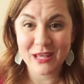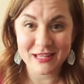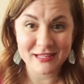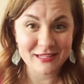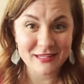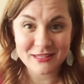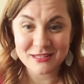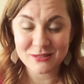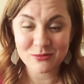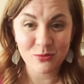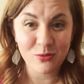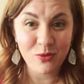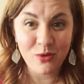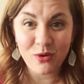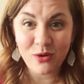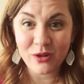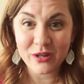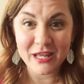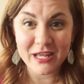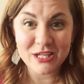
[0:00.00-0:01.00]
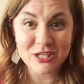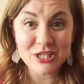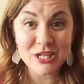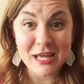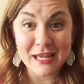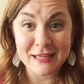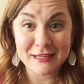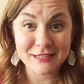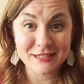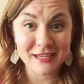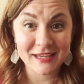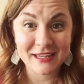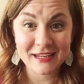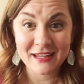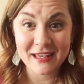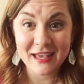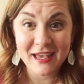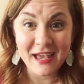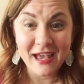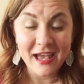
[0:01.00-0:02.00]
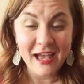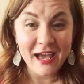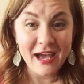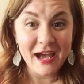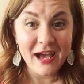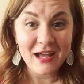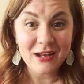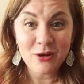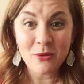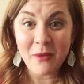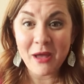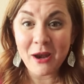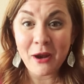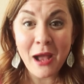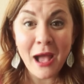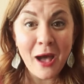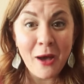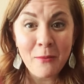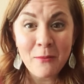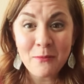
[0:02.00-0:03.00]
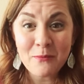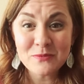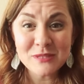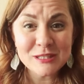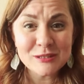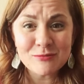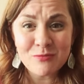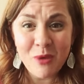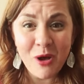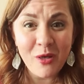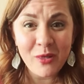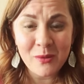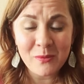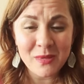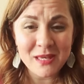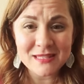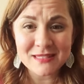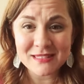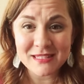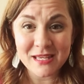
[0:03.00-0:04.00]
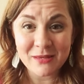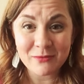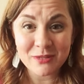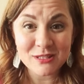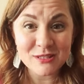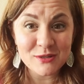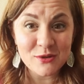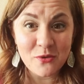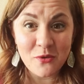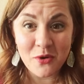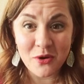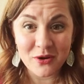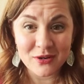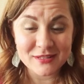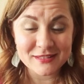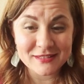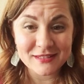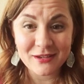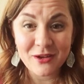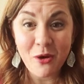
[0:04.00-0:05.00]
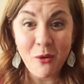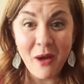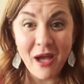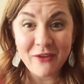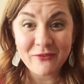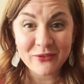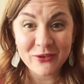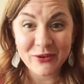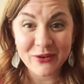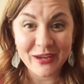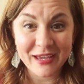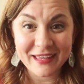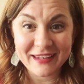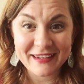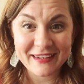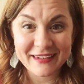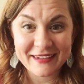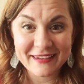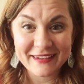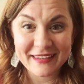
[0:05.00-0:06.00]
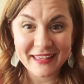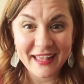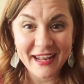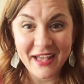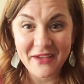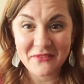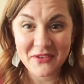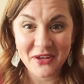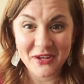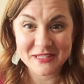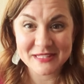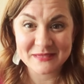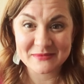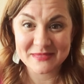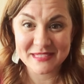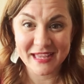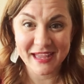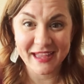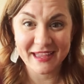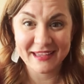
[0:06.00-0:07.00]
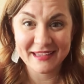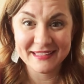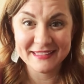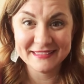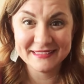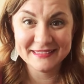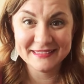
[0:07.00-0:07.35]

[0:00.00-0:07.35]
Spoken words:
into this world and change it. No matter how small it may seem, it's yours. Go after it and have an awesome day.